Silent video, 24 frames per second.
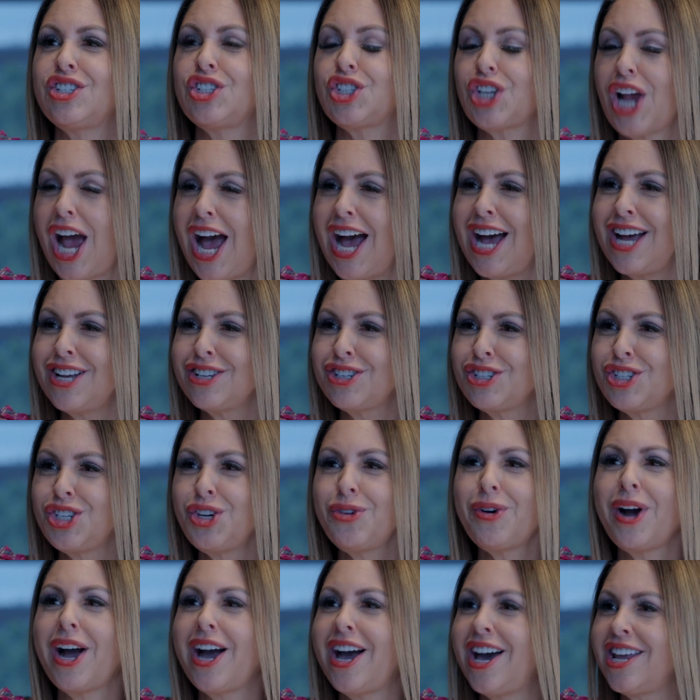Josh,
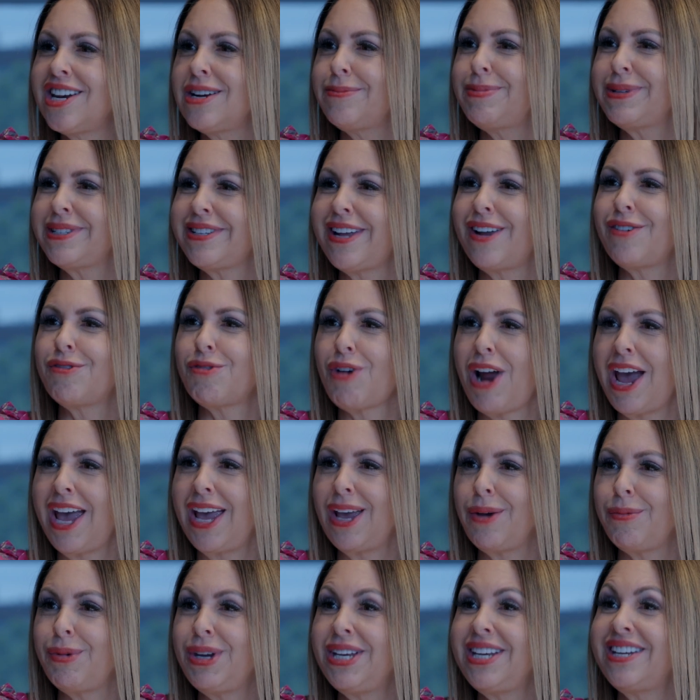you are 100%
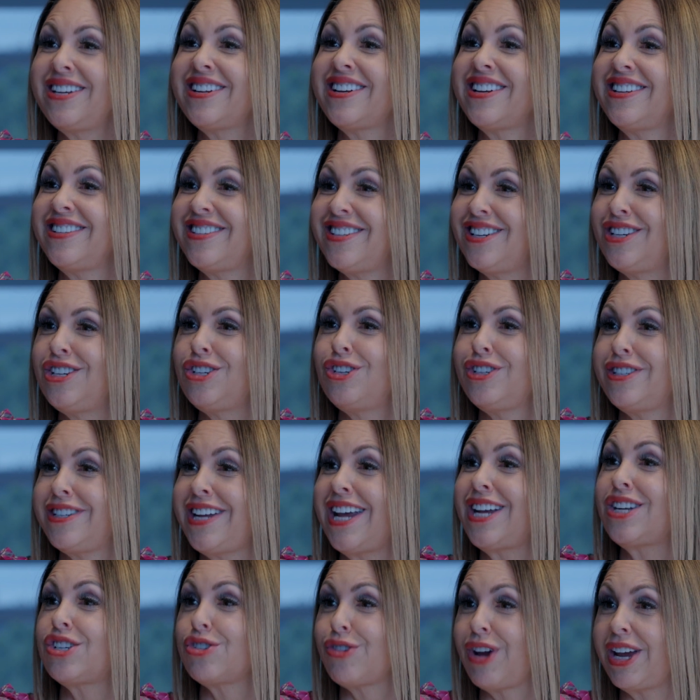right. We need to continue to
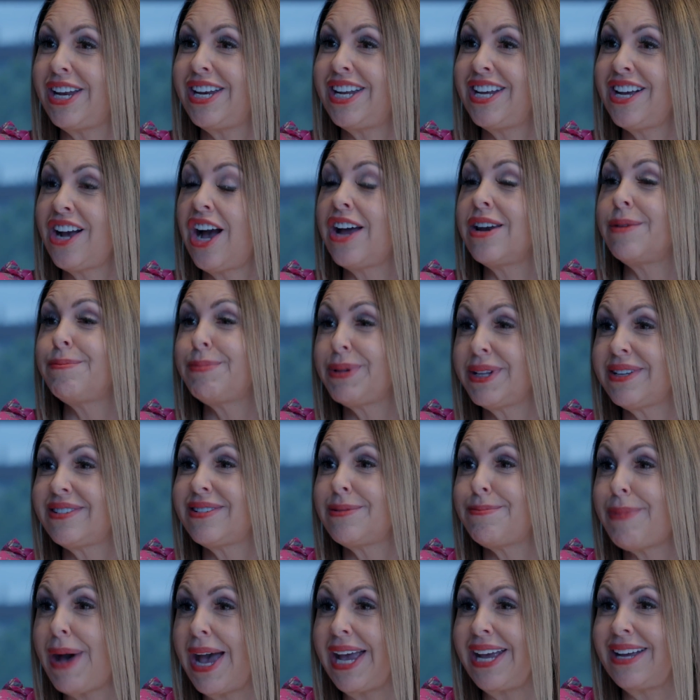take training on
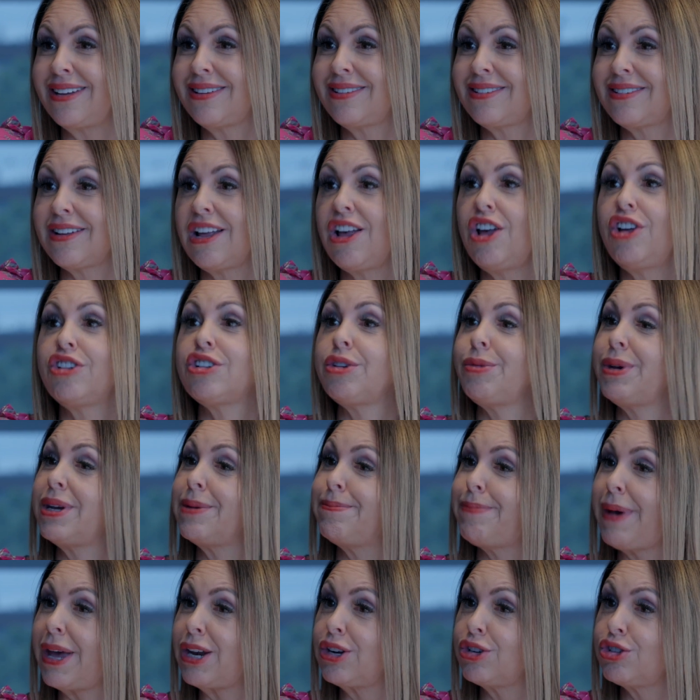implicit bias so we can
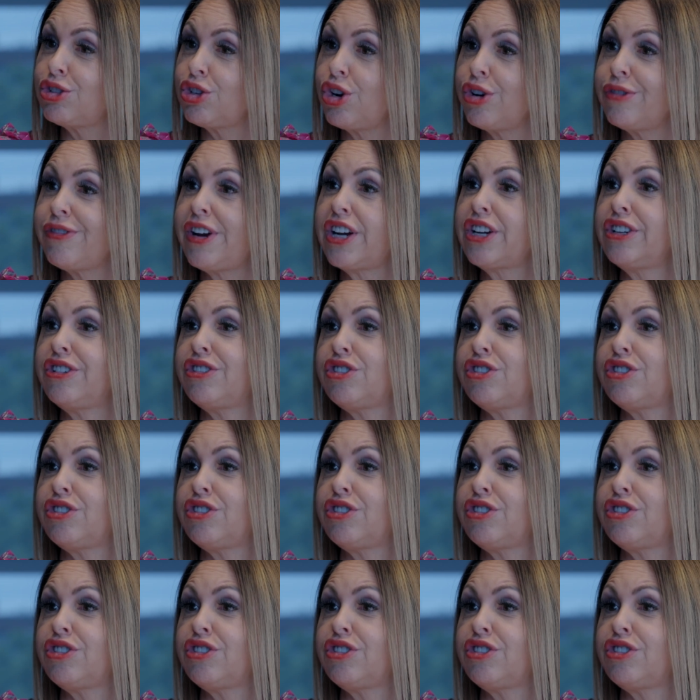better serve our